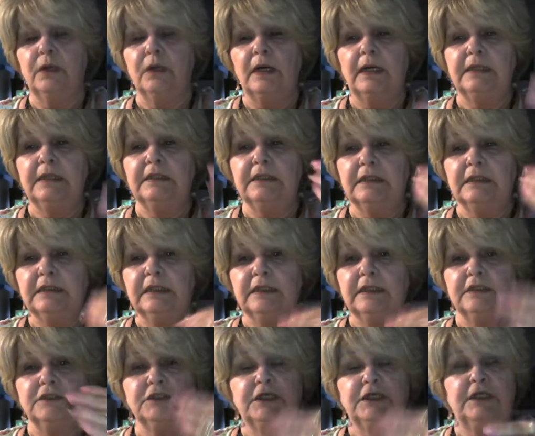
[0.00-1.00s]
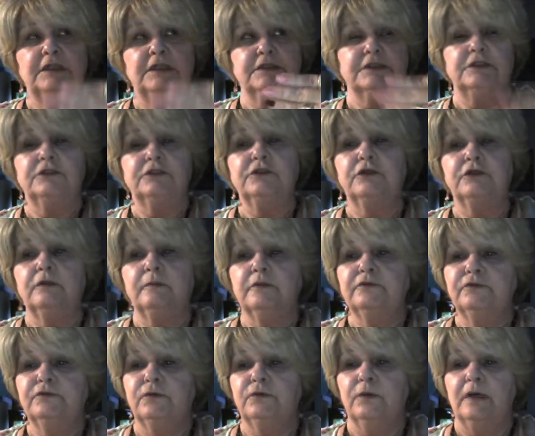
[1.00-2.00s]
I didn't get a chance to do it
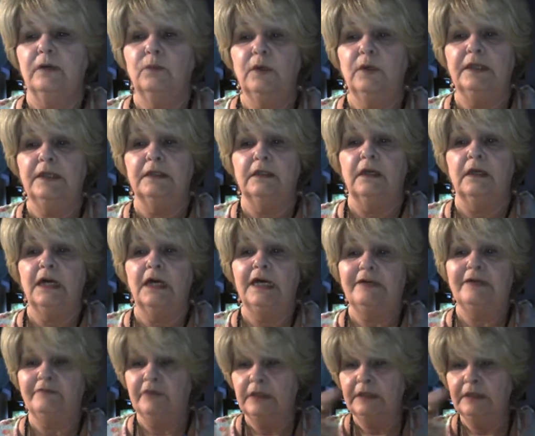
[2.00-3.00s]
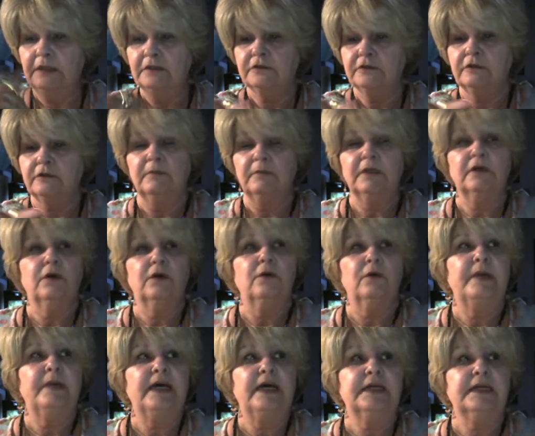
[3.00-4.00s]
before I went live, so I'm gonna go
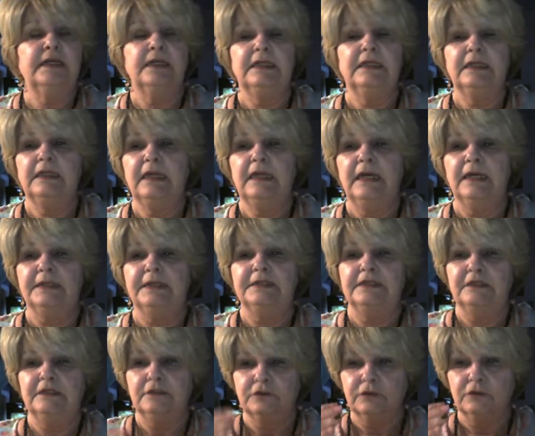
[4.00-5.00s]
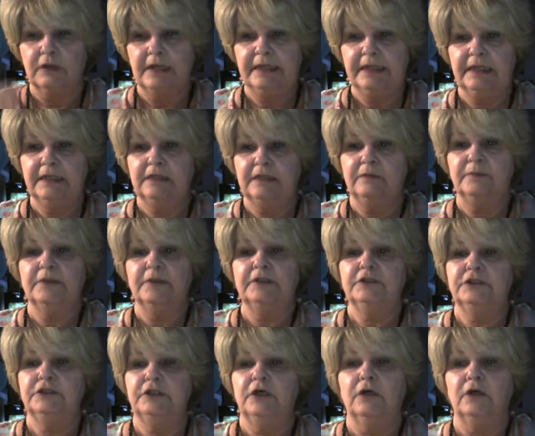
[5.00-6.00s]
back in and edit and try and get a
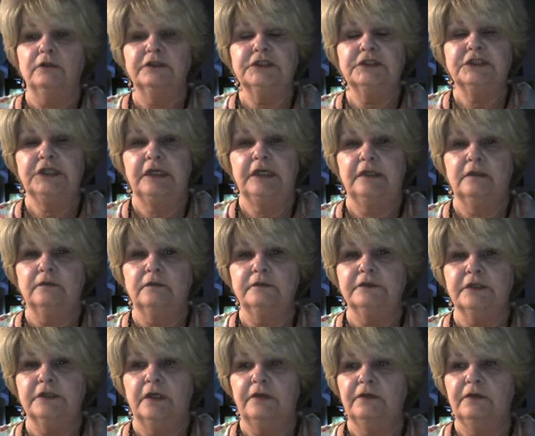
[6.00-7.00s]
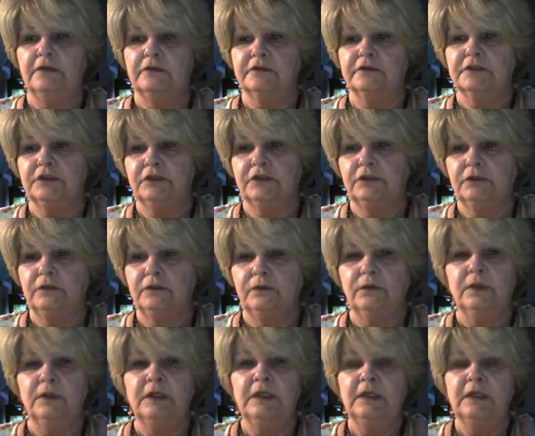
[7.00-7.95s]
bunch of y'all's channels on there too,